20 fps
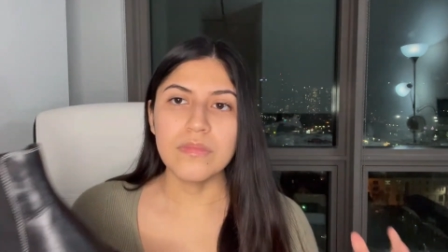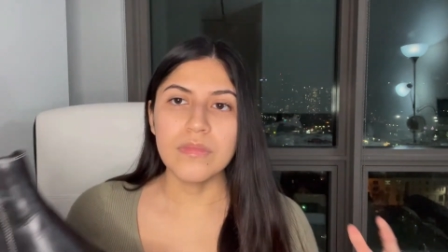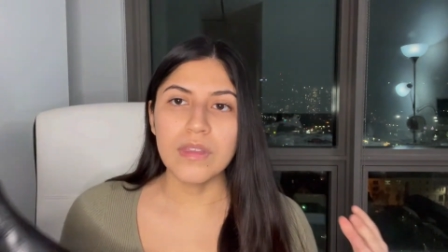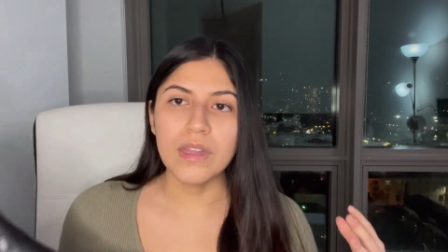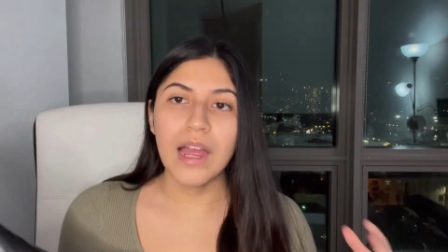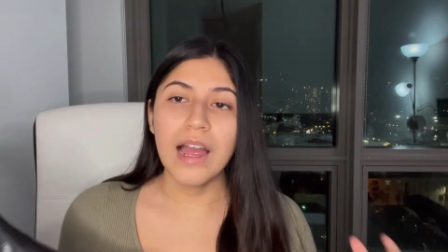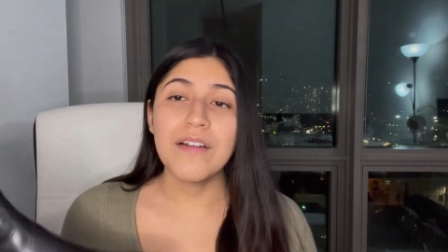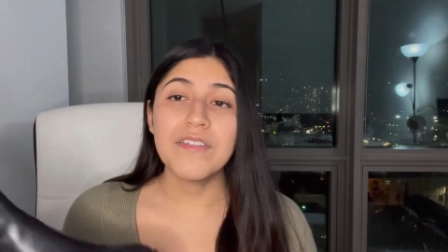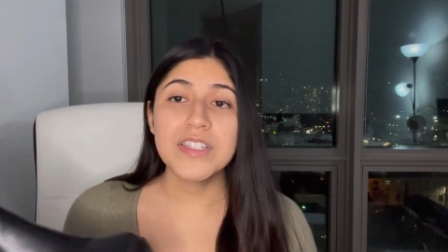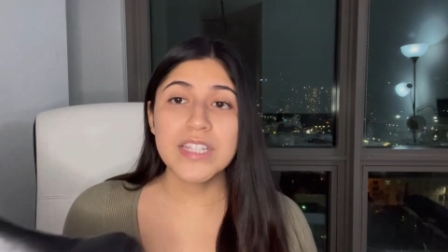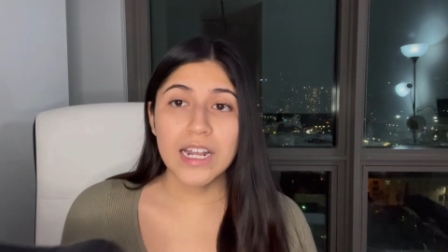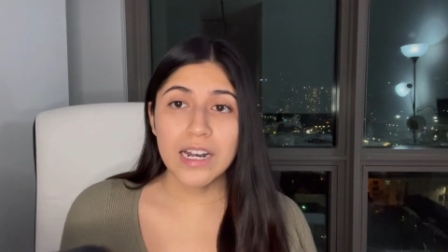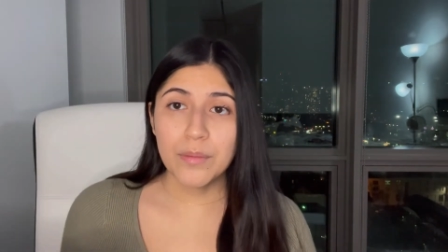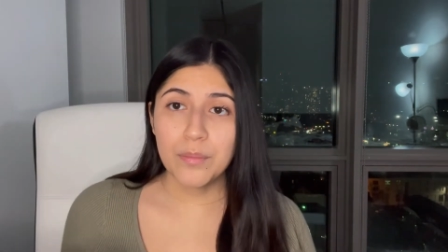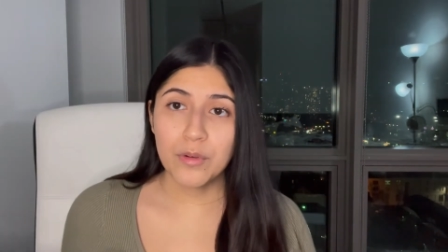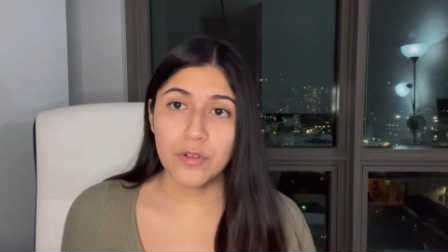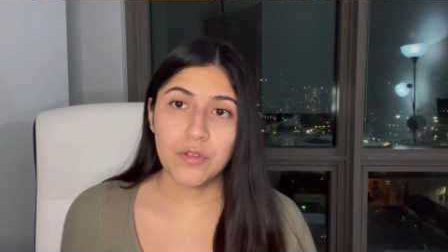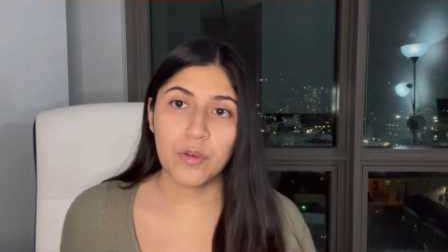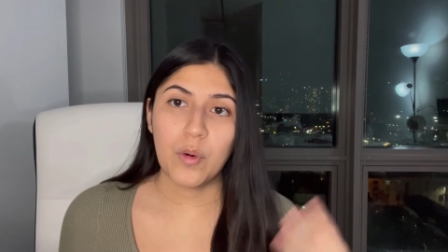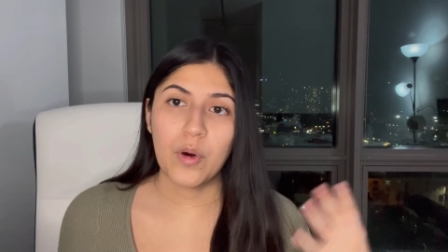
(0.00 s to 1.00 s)
I've said it
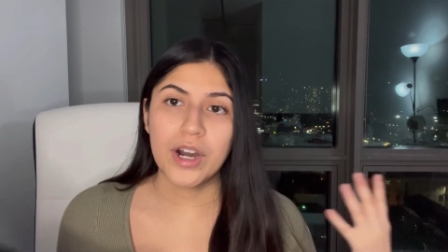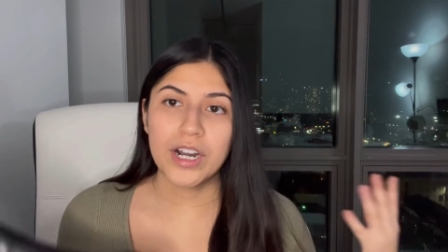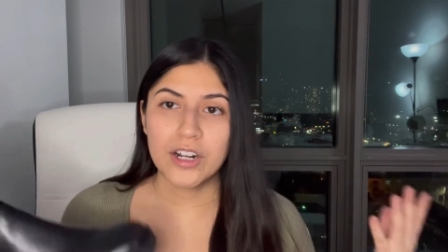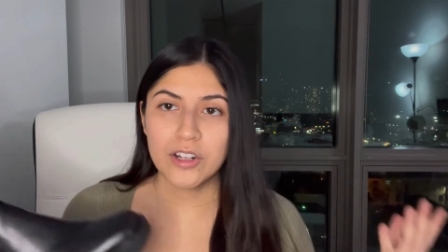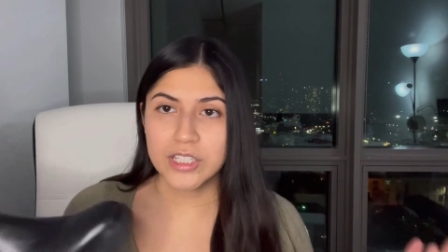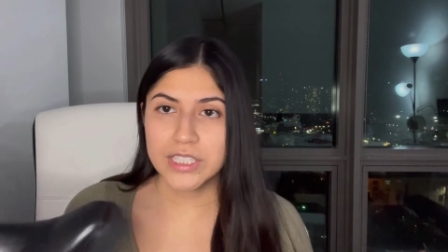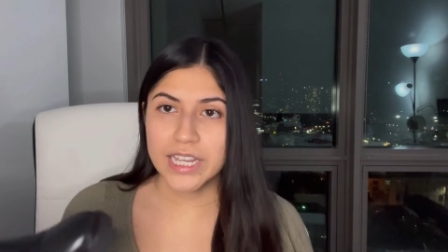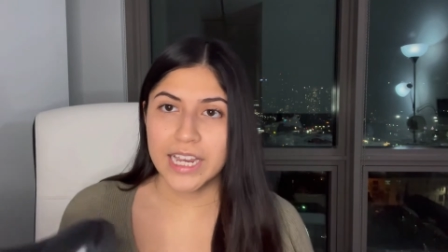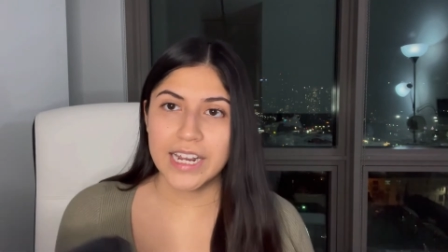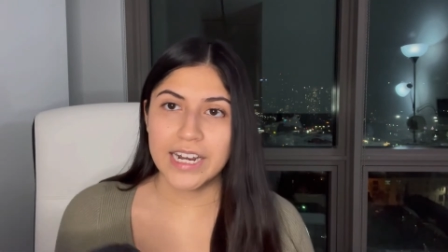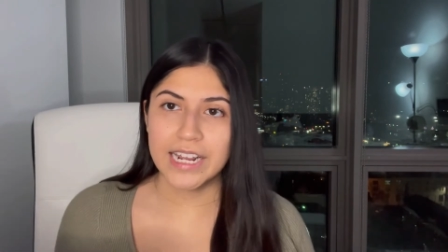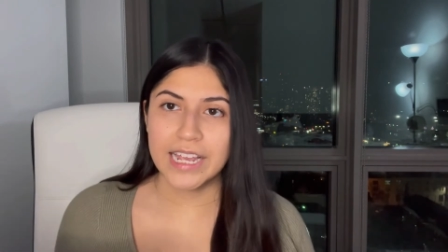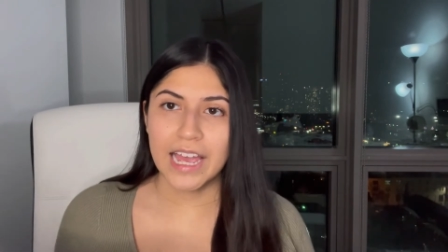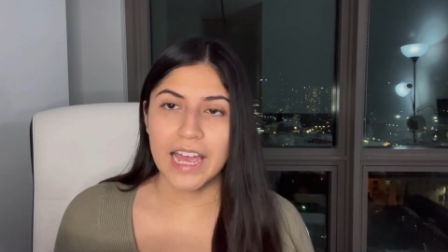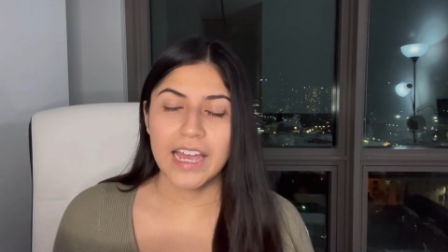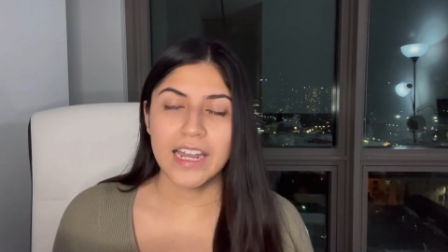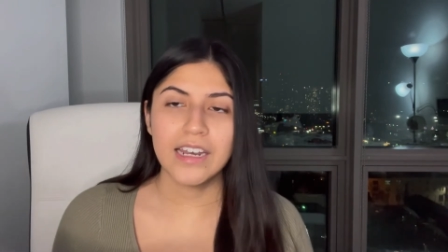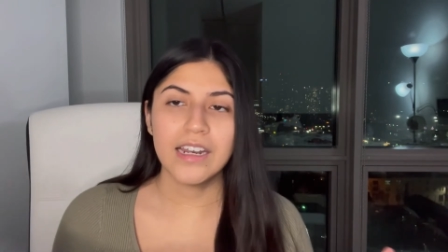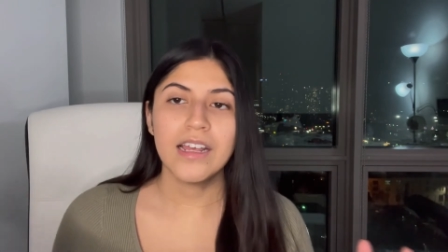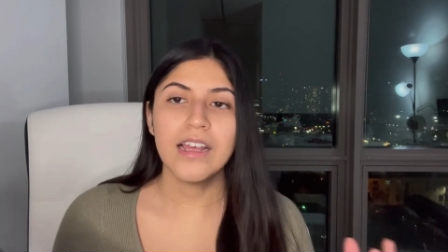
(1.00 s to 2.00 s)
before and I'll say it
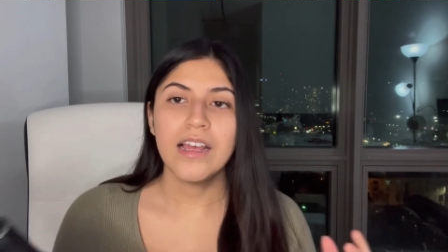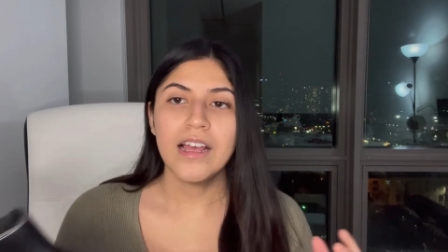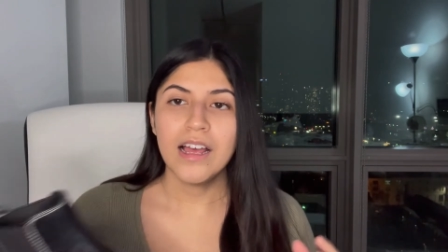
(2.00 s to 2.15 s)
again.